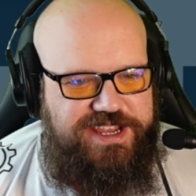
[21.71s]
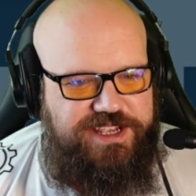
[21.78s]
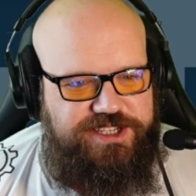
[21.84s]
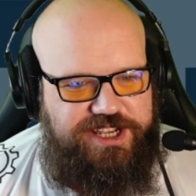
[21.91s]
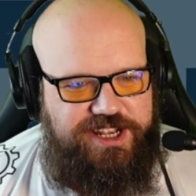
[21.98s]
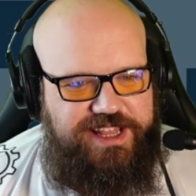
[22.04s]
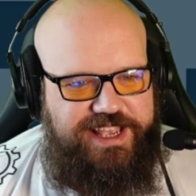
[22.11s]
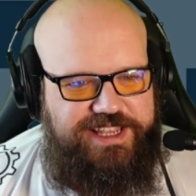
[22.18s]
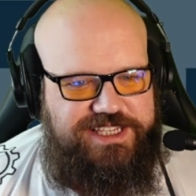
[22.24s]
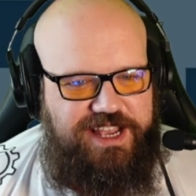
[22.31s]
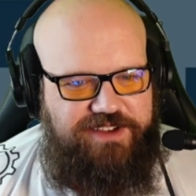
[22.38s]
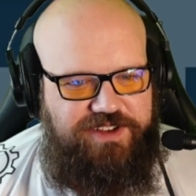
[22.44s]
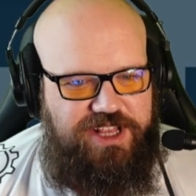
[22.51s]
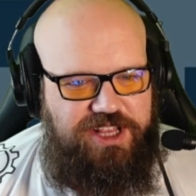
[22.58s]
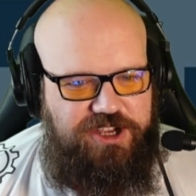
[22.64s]
So let's
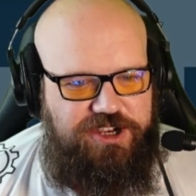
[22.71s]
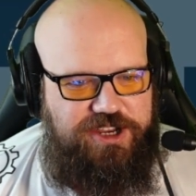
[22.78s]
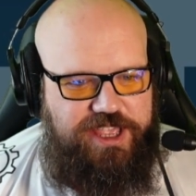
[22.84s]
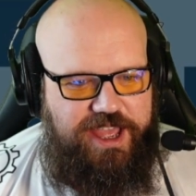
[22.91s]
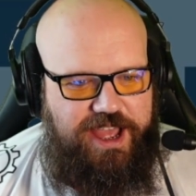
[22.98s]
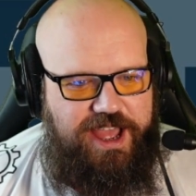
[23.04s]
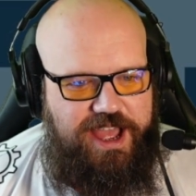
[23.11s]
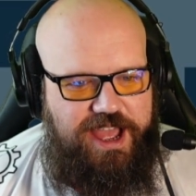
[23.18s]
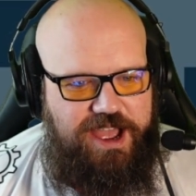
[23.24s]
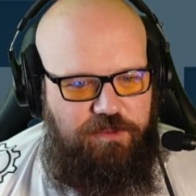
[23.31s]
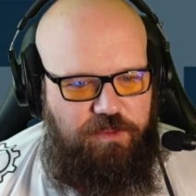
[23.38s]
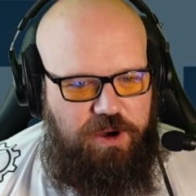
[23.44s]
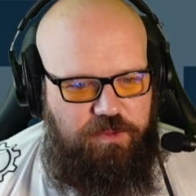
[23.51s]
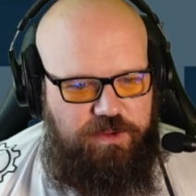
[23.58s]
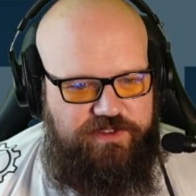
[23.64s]
have a look
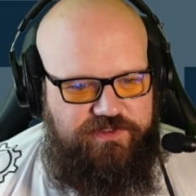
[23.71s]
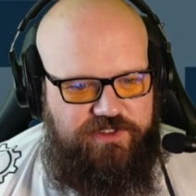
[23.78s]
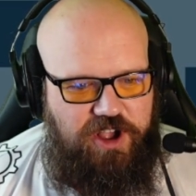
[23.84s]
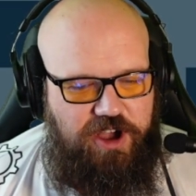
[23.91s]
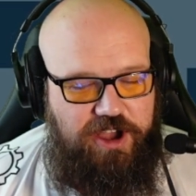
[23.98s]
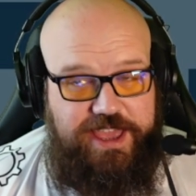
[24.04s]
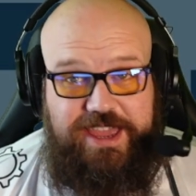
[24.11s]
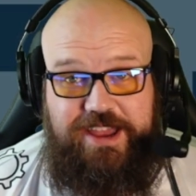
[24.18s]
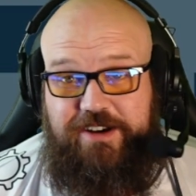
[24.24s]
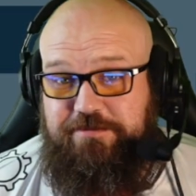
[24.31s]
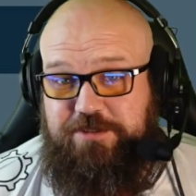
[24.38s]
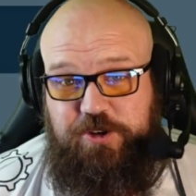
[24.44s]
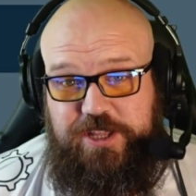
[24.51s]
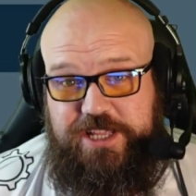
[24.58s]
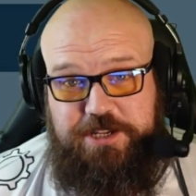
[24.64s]
at what we've got here. I'm
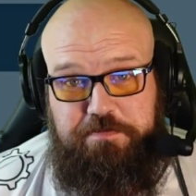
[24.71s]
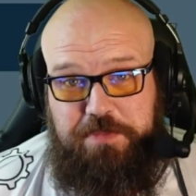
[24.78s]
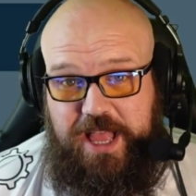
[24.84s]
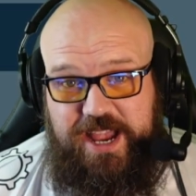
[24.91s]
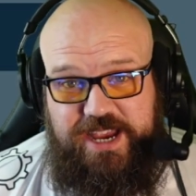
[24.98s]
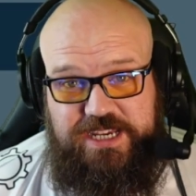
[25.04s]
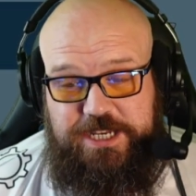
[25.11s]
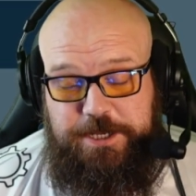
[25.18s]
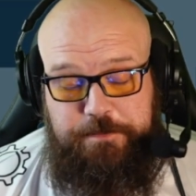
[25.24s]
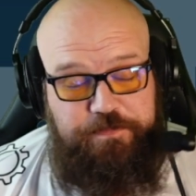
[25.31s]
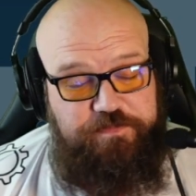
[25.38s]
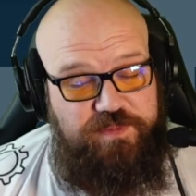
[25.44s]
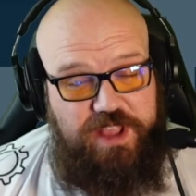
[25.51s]
doing this blind.